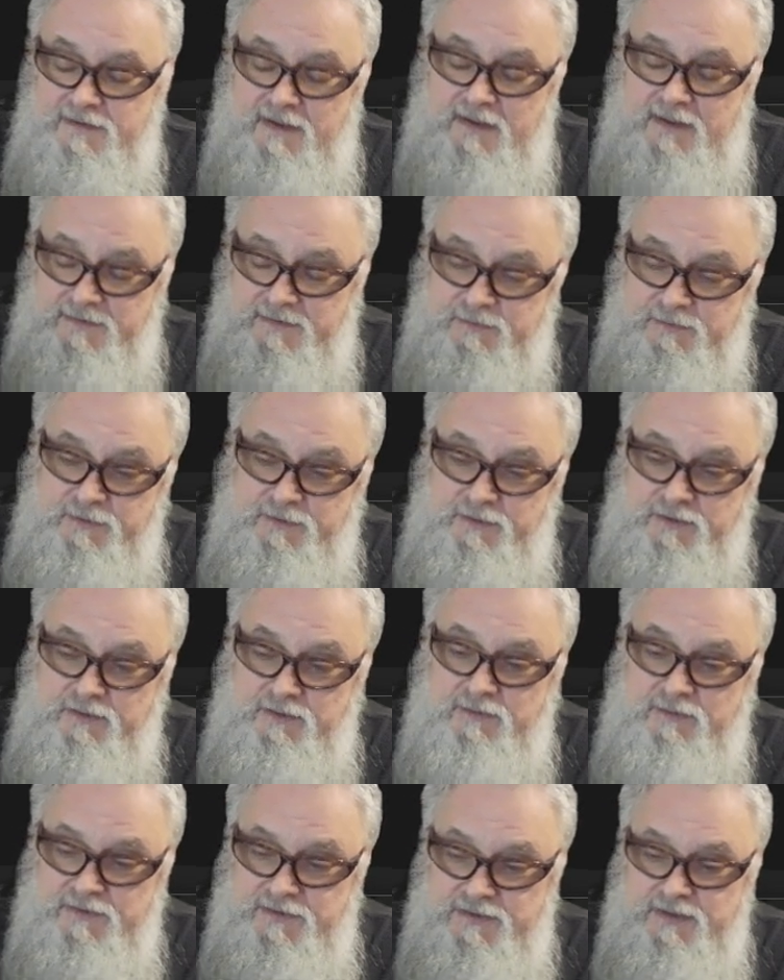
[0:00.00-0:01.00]
as we do
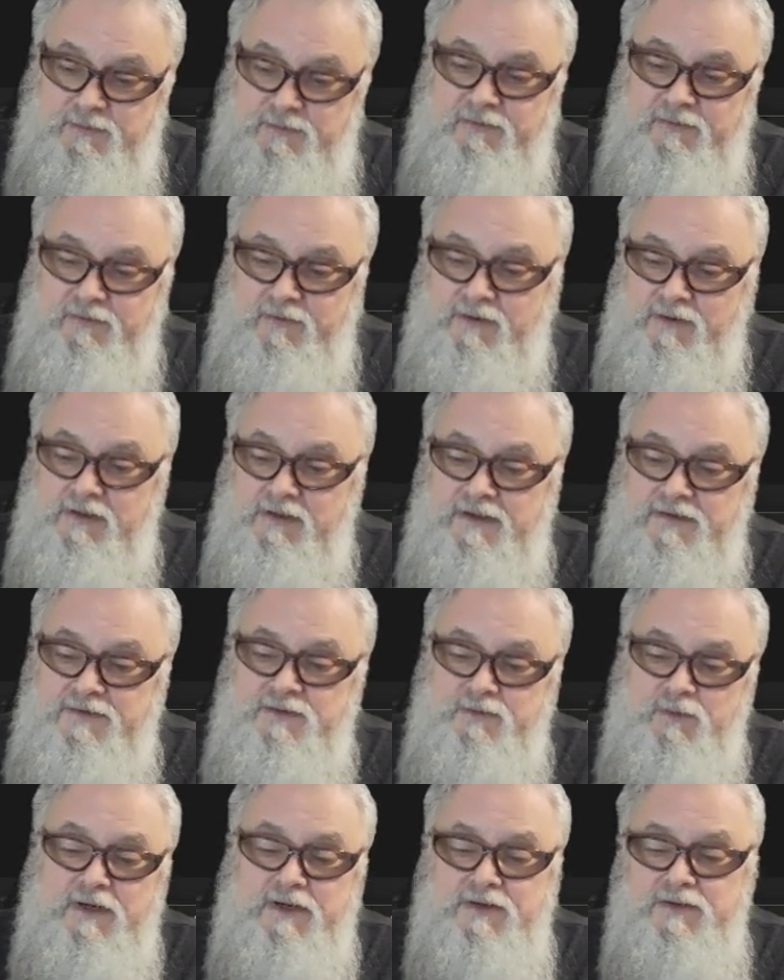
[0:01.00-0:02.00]
in some of our classes,
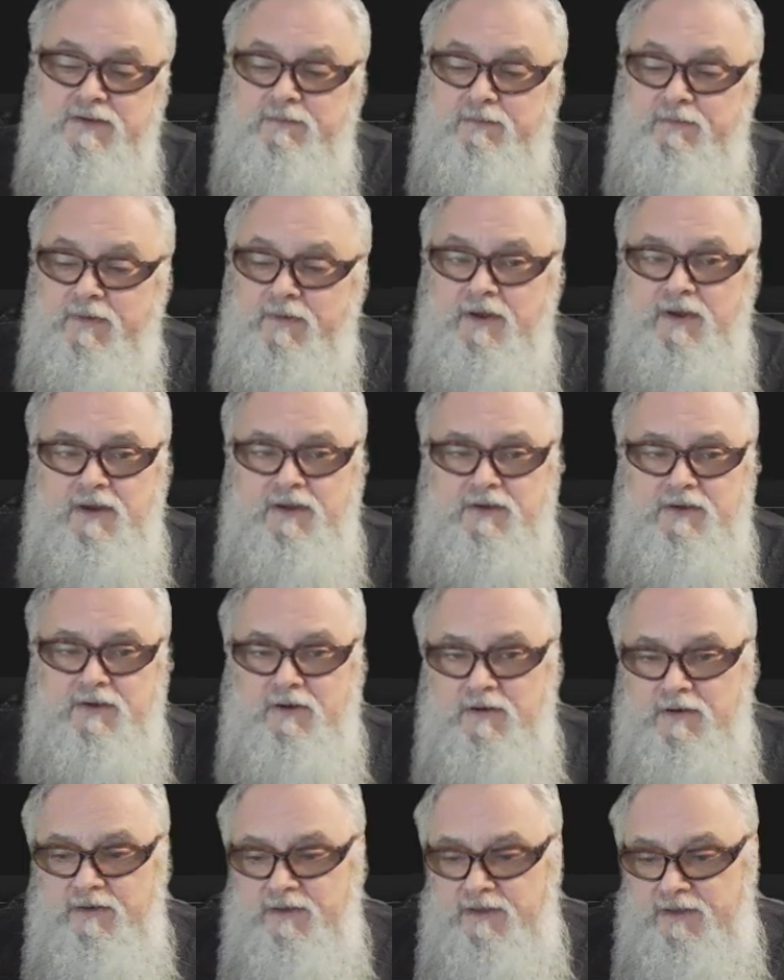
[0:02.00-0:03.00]
we're actually
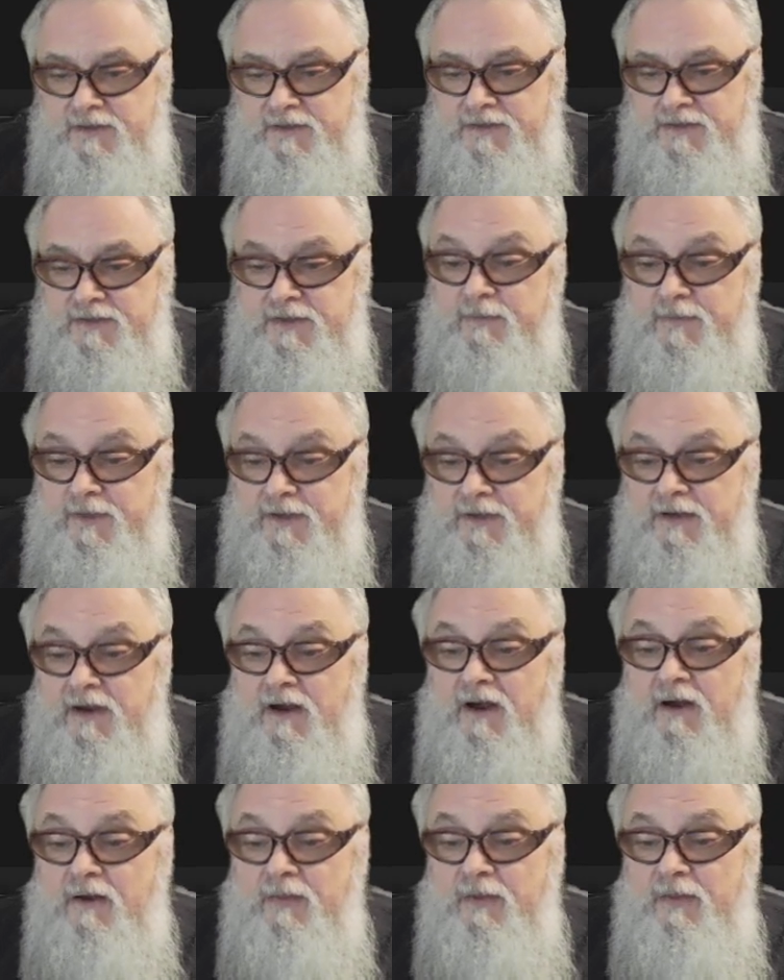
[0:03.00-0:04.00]
targeting something
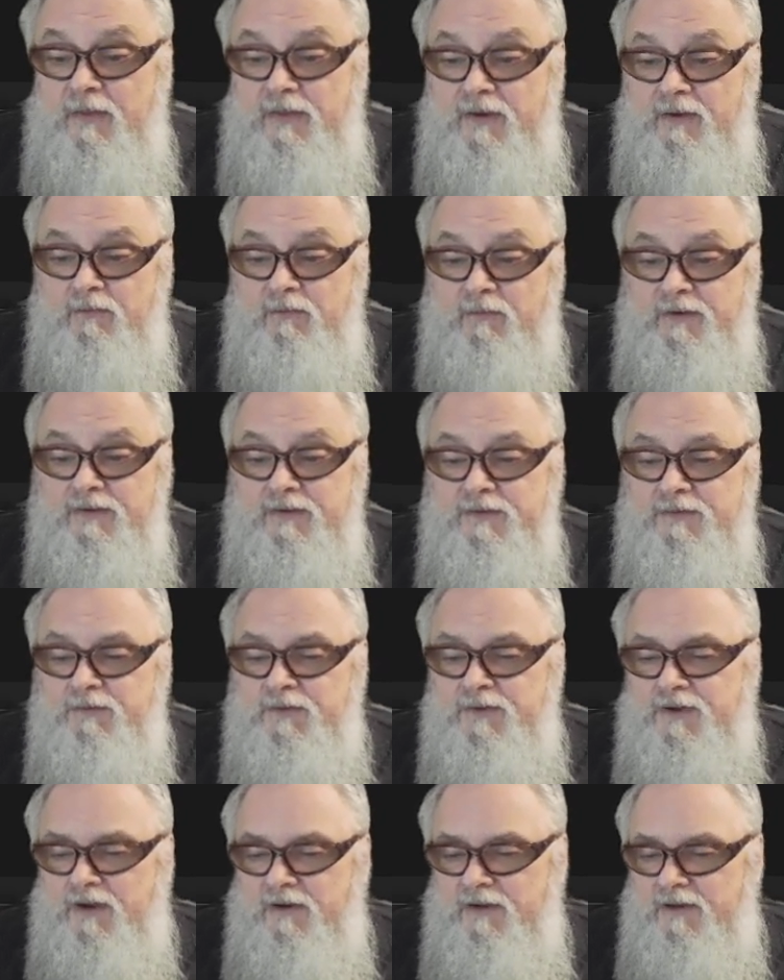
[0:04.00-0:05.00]
other than Windows. We're
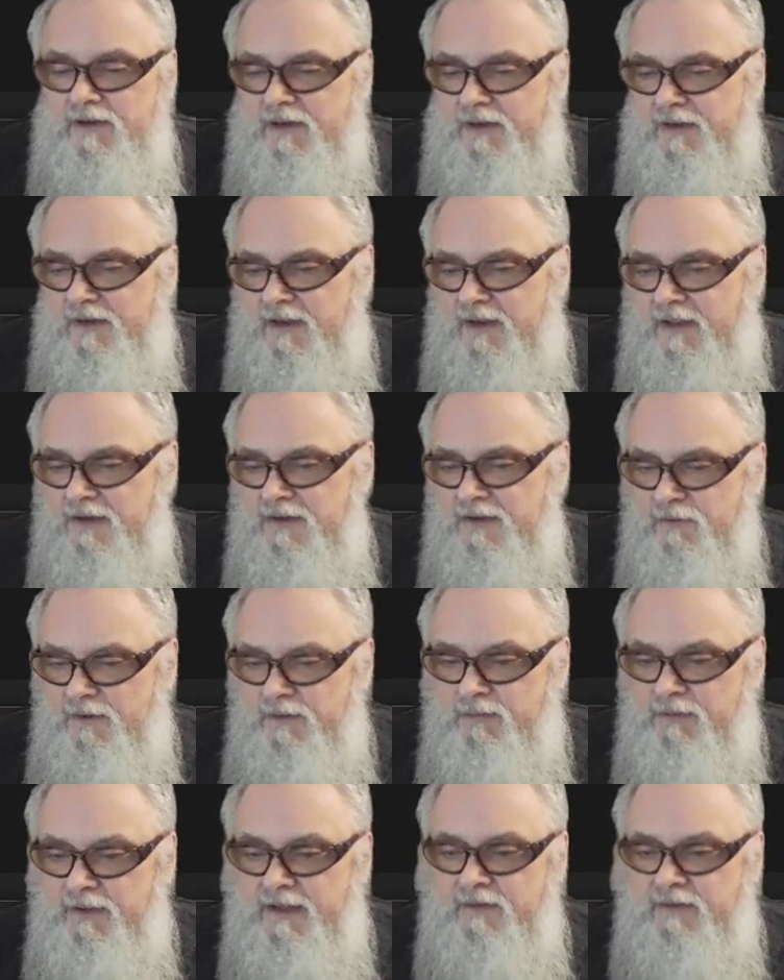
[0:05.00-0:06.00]
targeting an Android
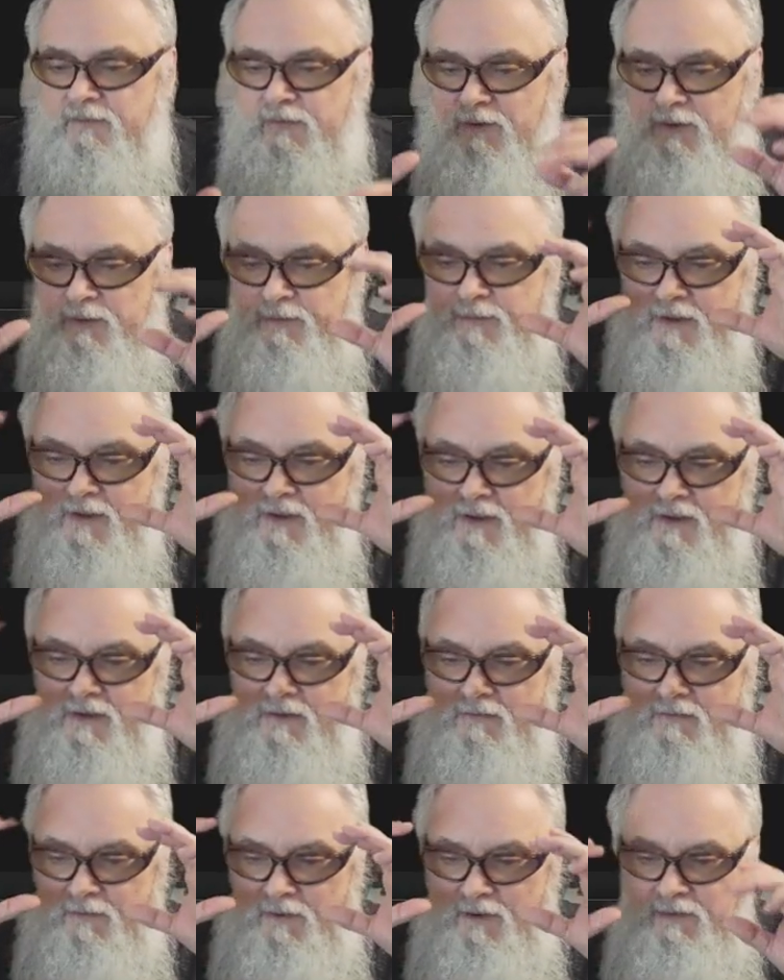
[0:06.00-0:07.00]
platform for
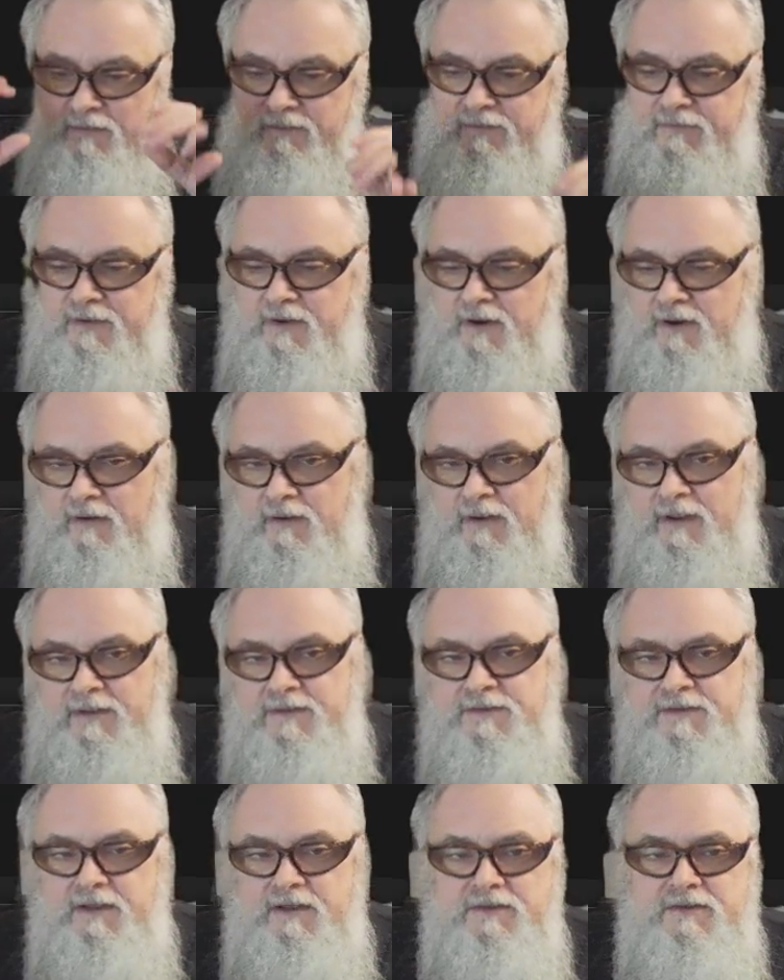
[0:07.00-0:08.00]
our VR
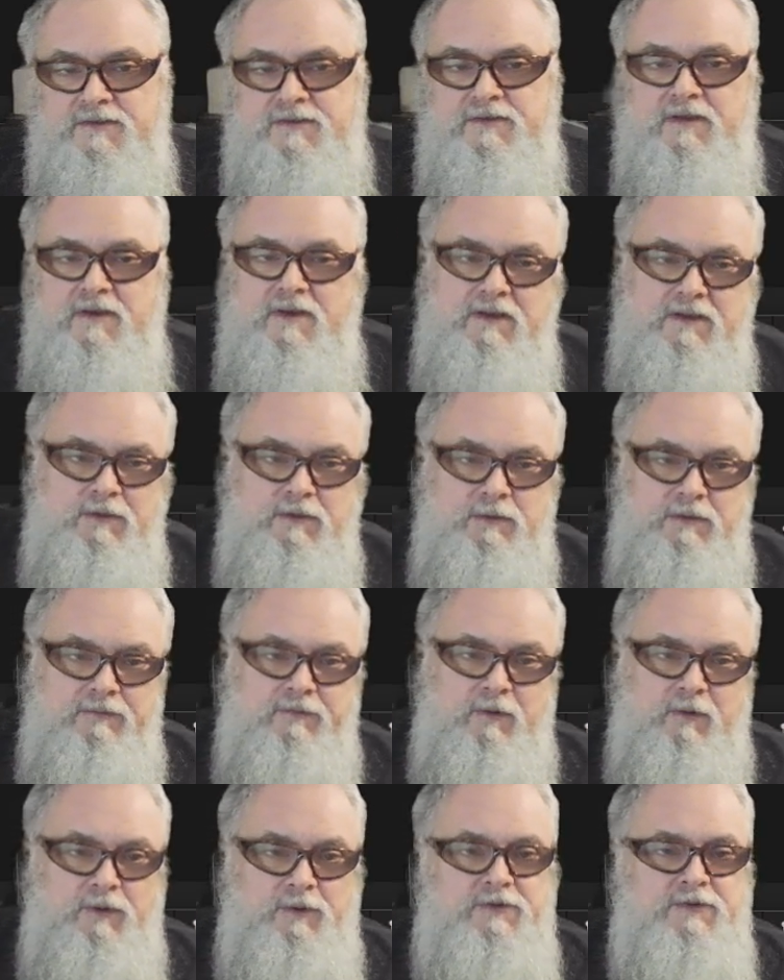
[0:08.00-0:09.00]
headsets. You'd, of
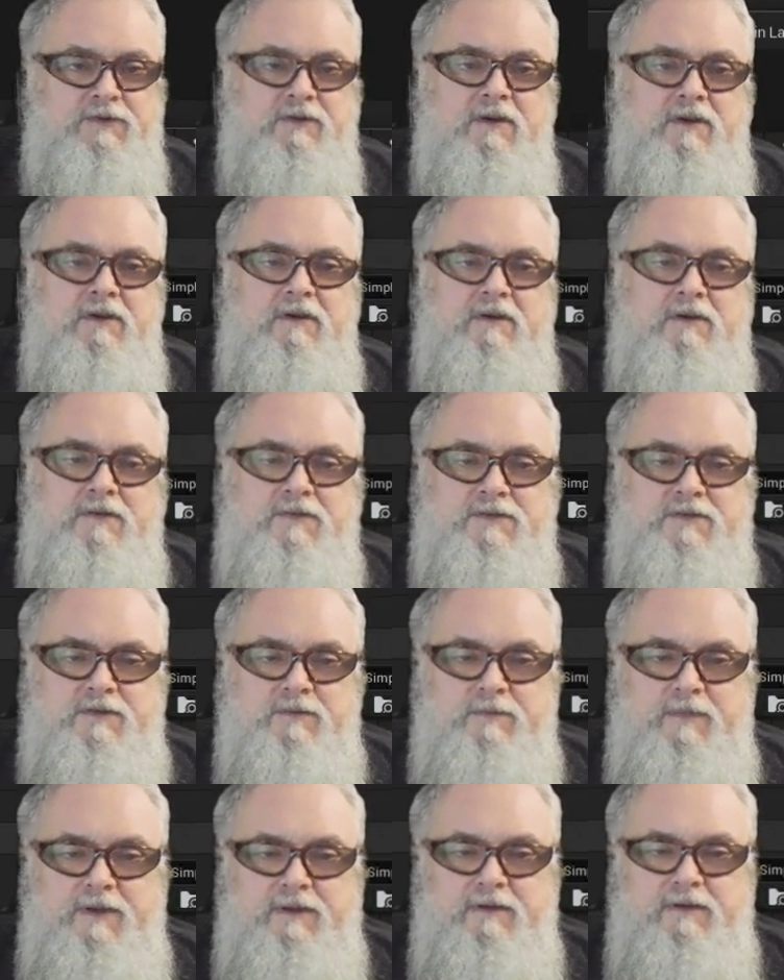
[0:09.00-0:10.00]
course,
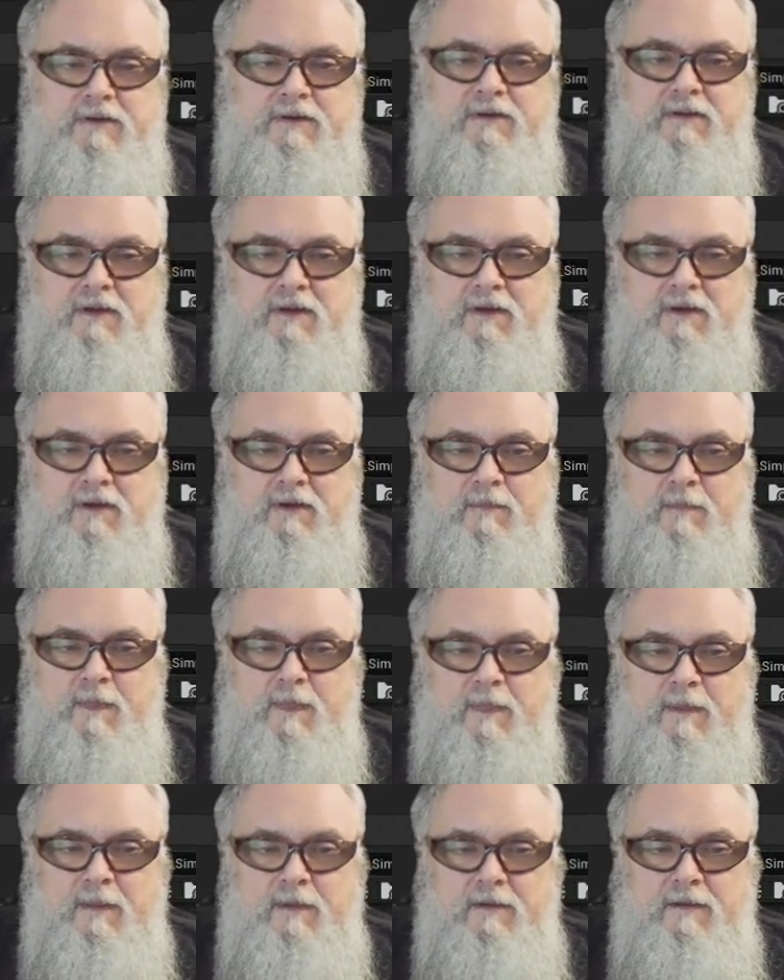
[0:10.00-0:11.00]
submit a
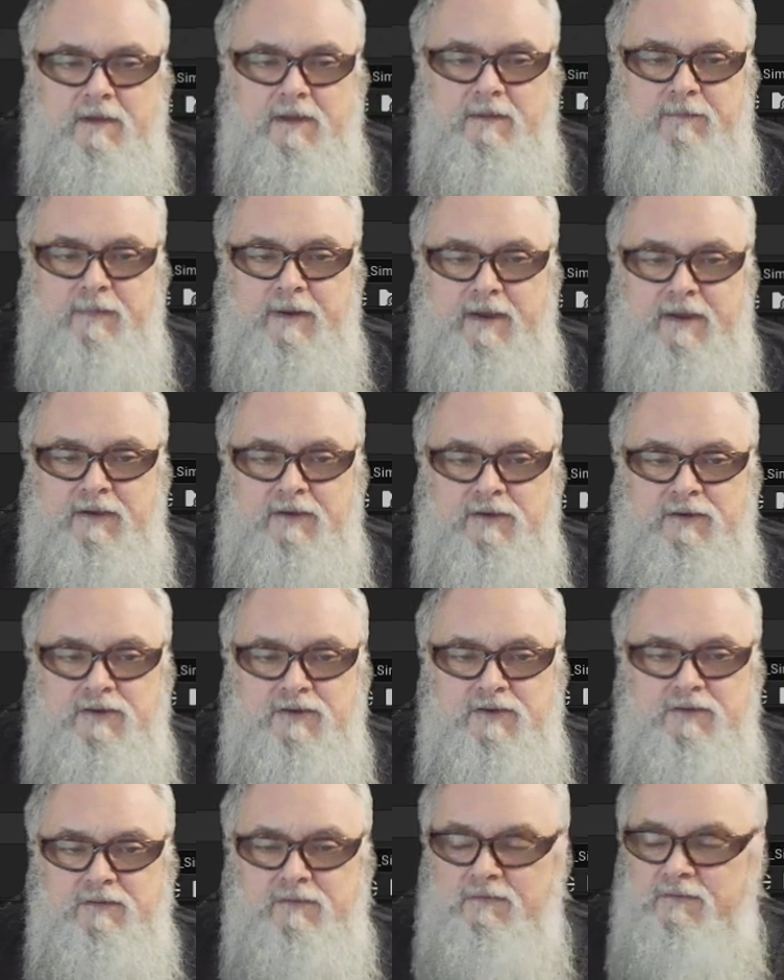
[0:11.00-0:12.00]

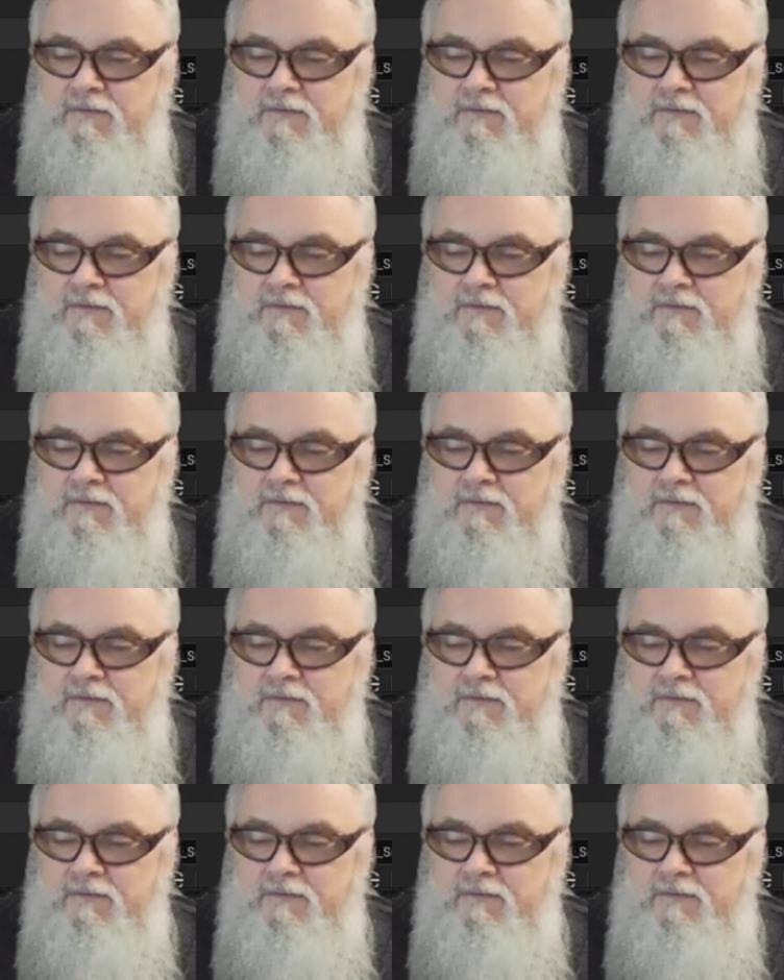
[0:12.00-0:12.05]
packaged